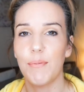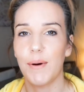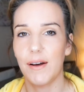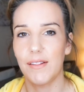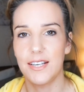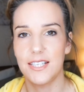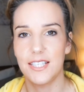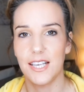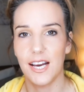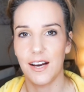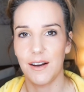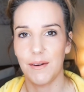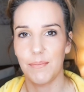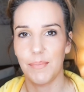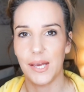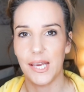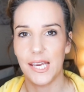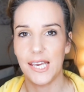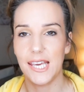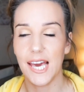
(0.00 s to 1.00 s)
about this
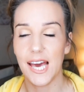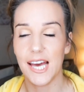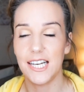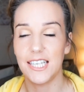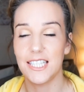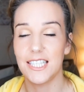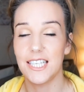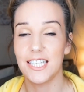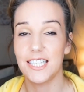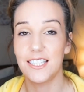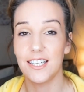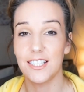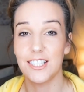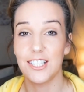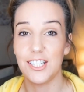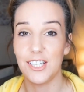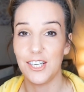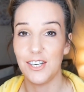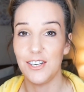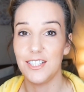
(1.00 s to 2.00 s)
app, again, is it
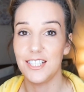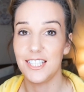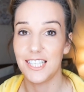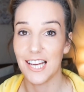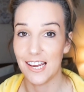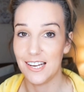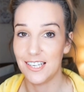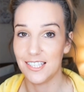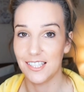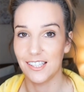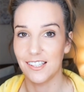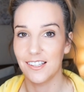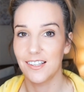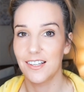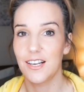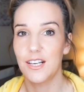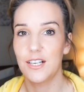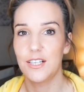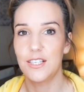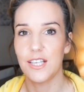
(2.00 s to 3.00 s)
doesn't use data.
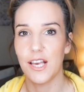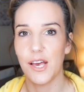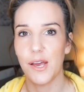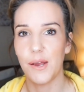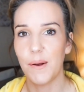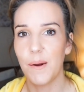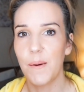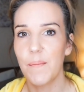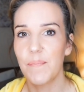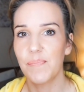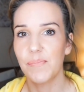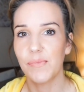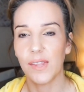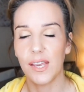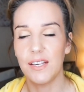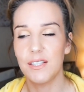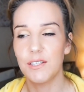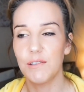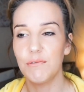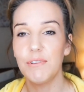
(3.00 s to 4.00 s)
So
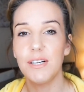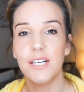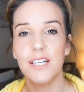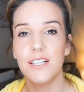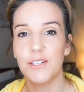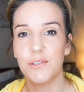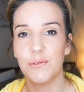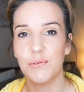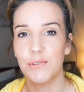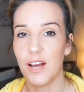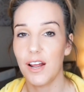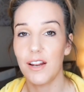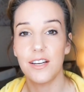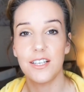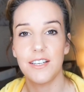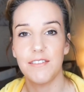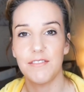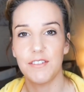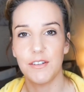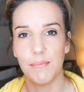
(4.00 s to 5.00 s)
it's a really good
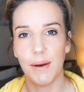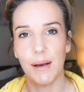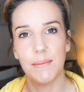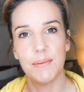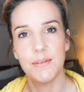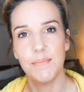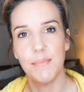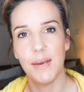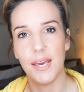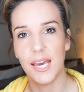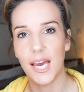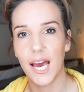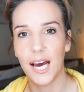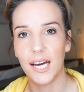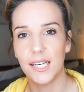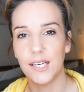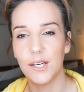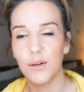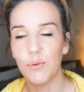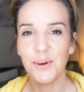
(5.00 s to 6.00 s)
alternative to MapsMe.
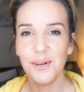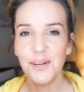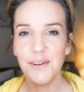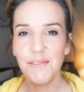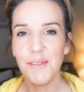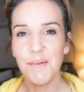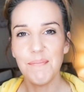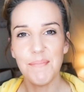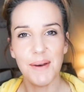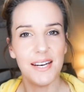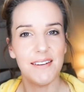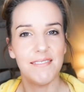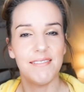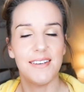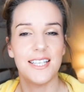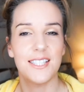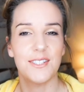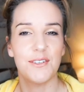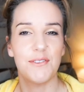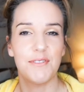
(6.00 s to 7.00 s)
And one of the
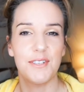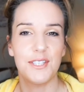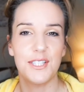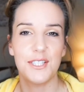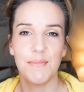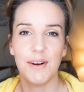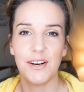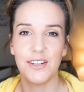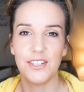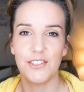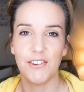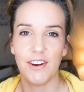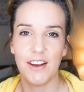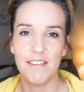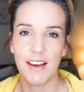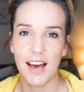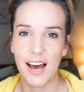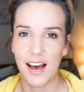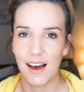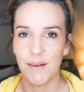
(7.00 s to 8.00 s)
benefits of the Smart
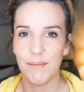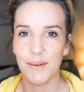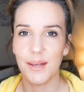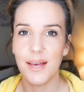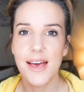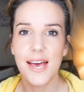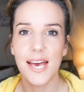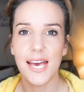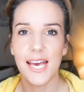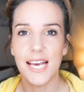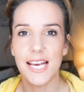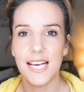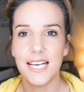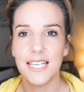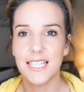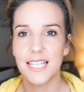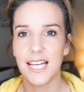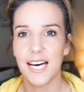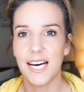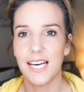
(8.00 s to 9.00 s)
Drive app
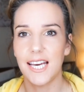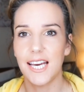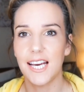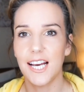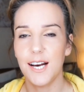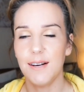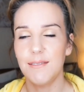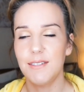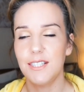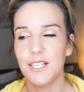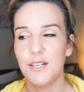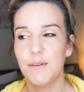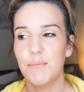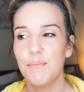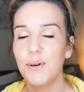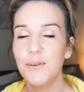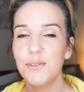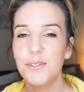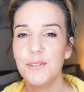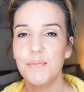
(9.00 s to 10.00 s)
is that it comes in a
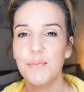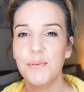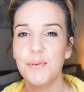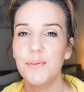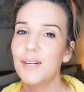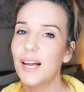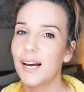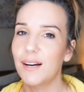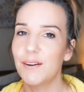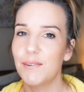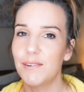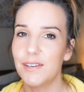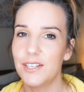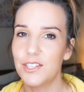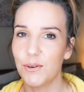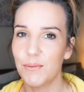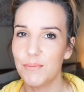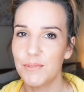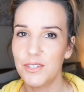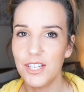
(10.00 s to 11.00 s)
multiple
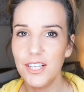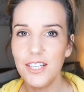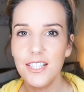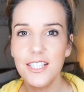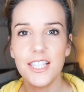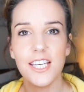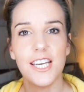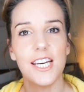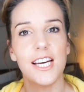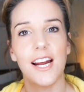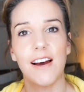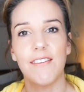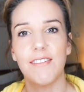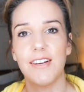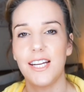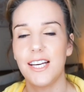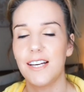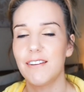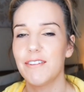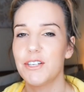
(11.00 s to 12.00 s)
language options, so you can have it
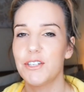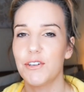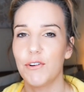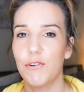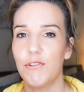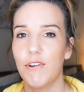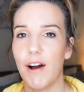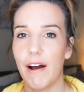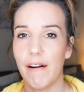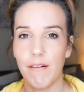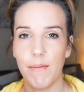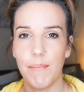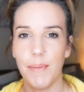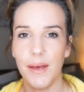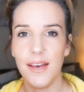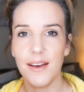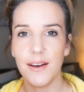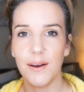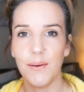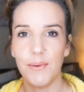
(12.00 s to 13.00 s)
in English or
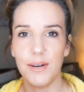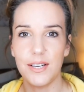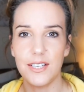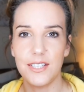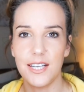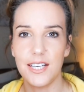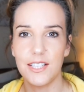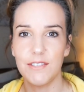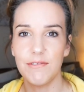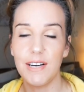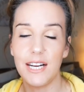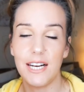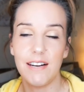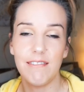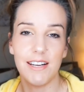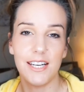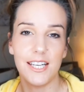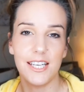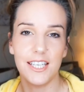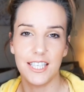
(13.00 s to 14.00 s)
Arabic, which is really,
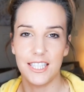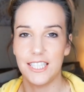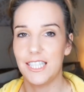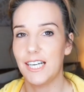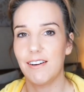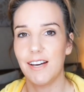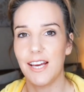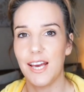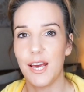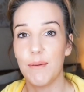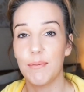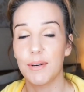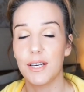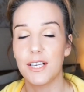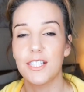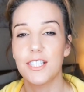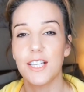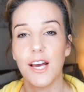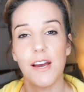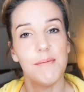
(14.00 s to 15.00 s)
really good out here
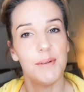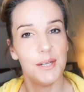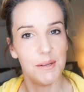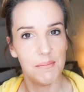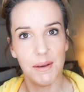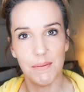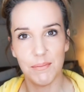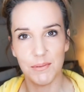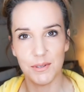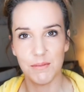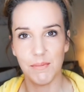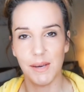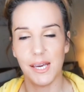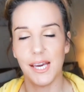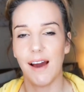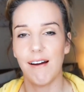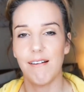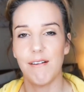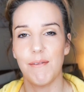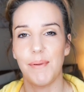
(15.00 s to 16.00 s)
because so many people
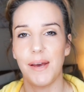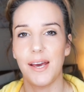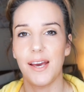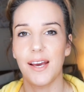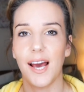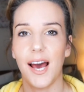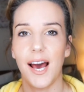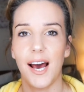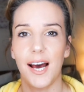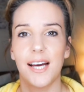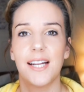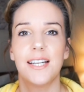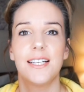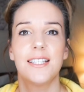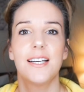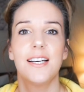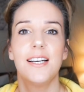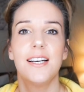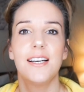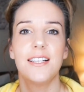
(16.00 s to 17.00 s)
speak Arabic
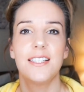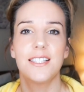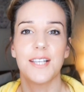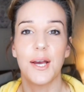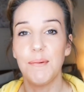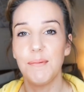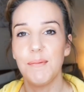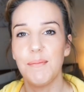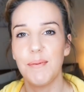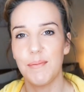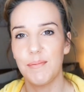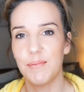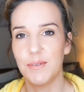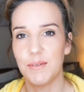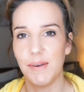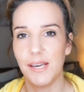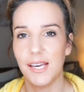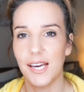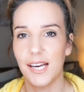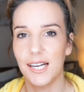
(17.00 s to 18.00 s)
and so many people
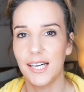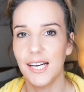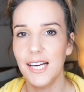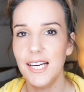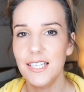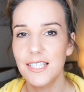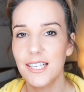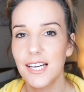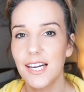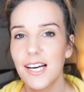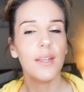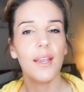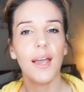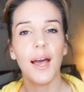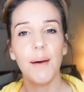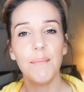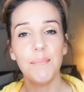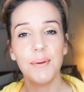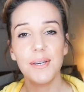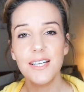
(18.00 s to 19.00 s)
speak English.
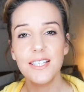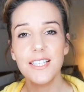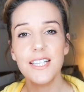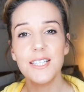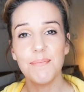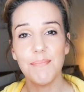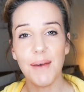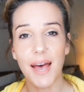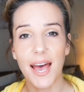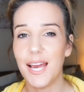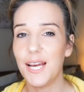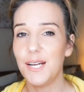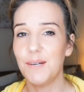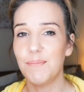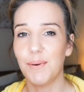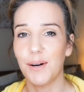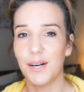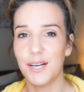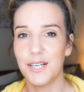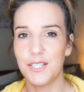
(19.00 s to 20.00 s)
And because it's
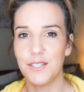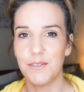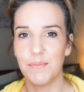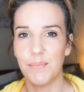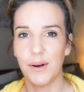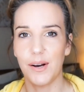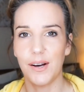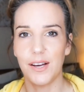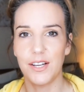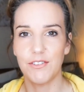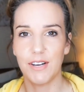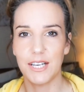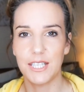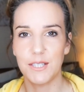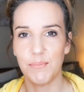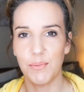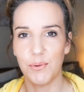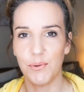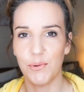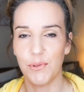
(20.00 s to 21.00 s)
made by Dubai
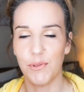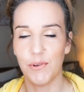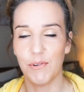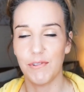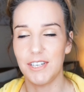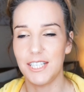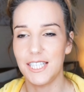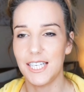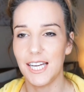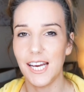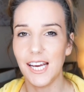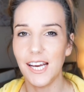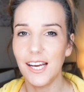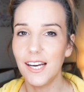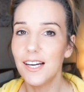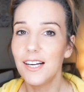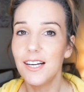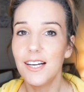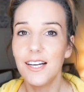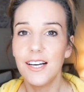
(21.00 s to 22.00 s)
Transport
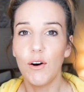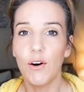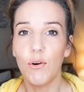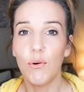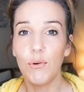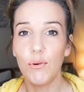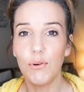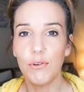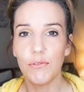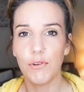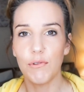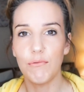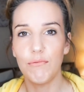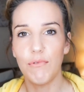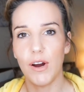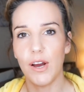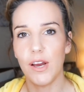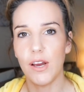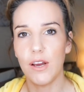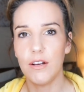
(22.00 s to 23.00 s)
Authority, all of the
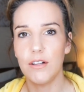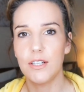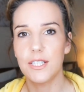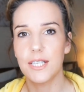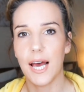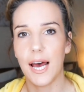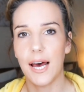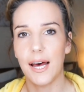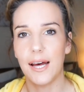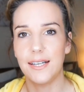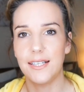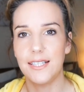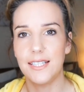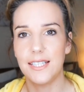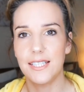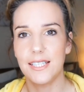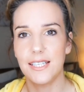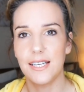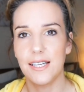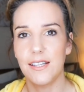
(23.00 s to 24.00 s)
roads
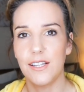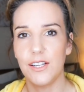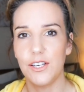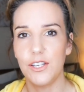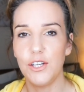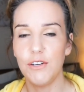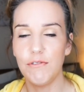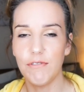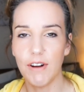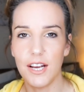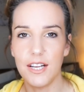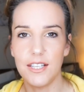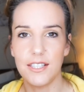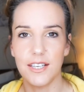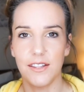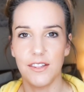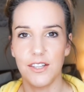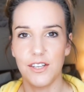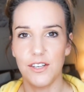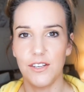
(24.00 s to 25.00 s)
and the new roads
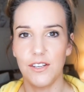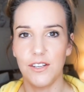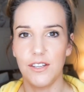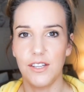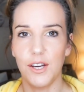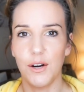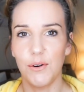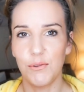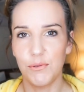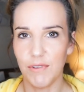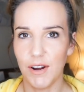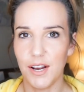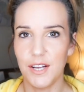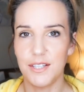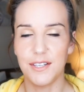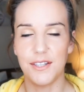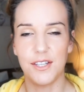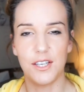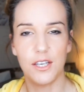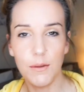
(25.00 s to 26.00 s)
and the old
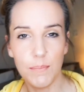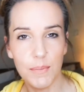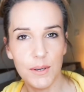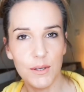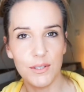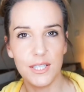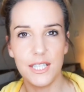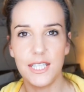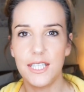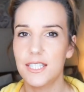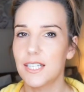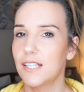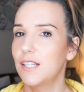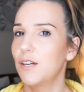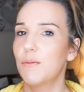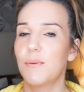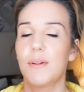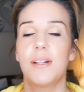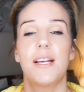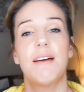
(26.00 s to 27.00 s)
roads and the new buildings and
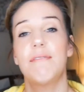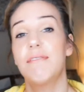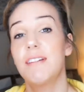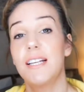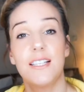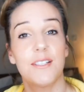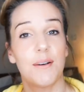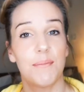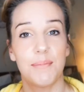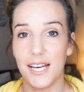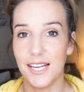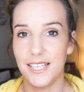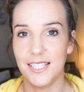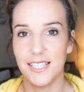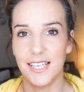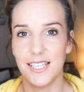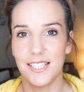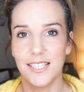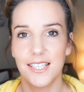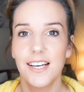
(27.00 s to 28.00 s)
everything's
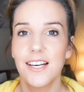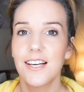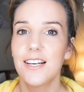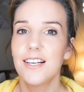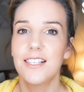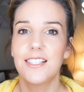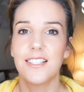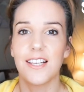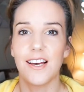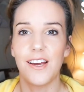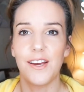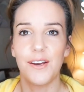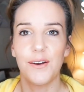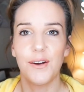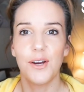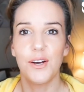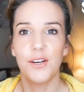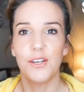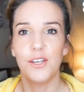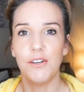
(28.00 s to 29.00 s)
updated, so
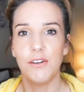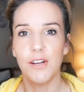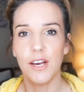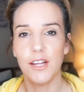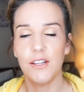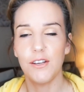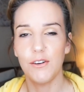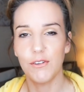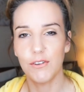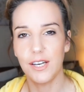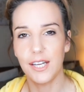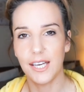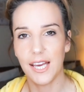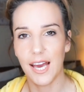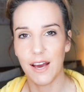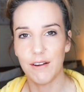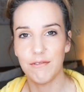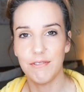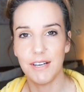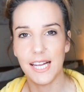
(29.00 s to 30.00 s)
you know that you're going to
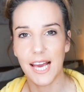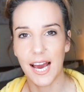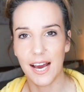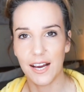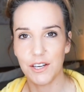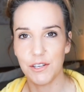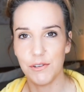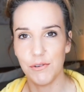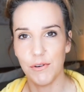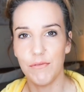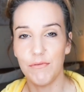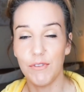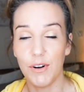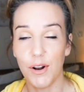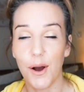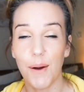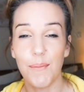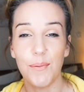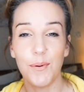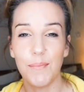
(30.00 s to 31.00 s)
get a really accurate and
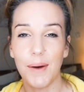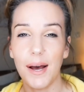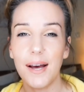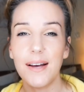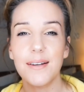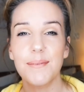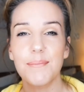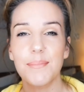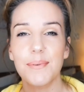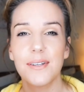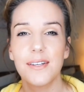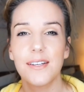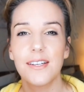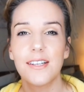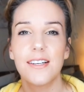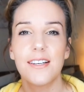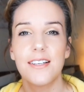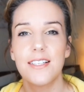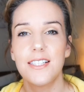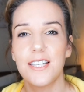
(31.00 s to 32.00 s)
reliable map.
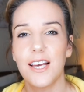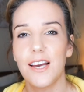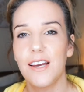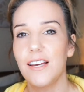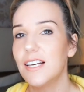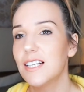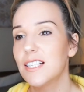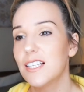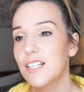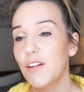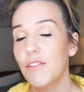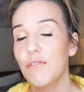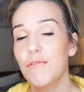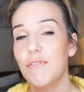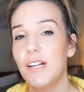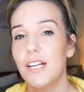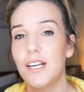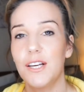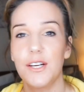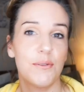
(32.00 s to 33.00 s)
So it's another
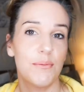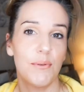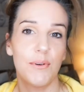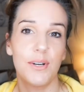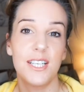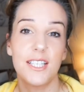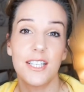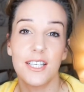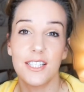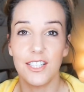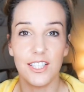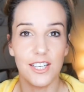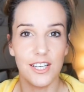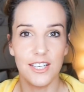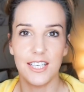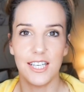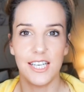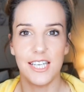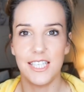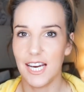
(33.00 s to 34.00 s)
really good one. It doesn't
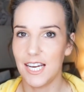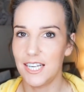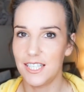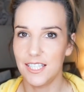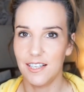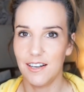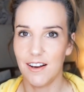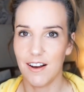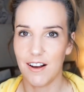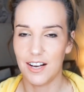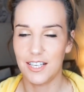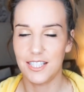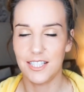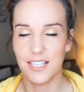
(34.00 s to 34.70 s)
use any data, like I